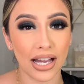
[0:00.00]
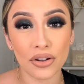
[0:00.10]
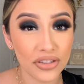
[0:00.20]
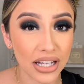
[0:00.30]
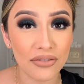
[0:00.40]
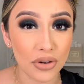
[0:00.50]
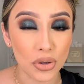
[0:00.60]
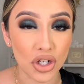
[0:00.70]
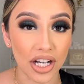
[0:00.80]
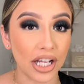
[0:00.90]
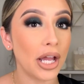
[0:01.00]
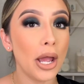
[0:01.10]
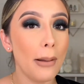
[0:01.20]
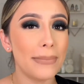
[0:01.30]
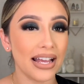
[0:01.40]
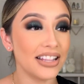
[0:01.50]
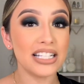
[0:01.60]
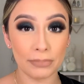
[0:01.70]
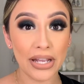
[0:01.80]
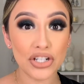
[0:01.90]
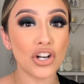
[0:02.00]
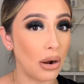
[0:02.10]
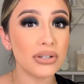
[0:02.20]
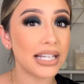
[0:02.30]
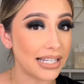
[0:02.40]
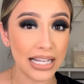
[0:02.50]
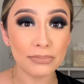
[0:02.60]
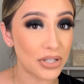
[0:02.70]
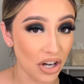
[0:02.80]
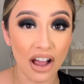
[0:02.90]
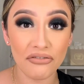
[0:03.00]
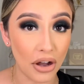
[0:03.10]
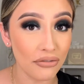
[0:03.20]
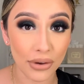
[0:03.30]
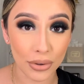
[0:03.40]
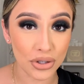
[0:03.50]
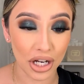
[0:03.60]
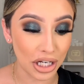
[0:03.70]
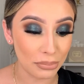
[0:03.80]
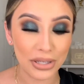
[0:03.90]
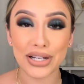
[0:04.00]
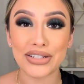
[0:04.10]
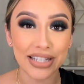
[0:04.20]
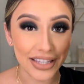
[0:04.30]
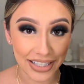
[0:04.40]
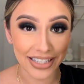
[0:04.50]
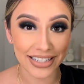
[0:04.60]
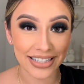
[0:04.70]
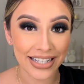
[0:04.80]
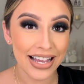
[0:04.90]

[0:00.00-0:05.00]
I don't think I'm photogenic, but in this picture I was like, yes bitch, I felt photogenic because of this.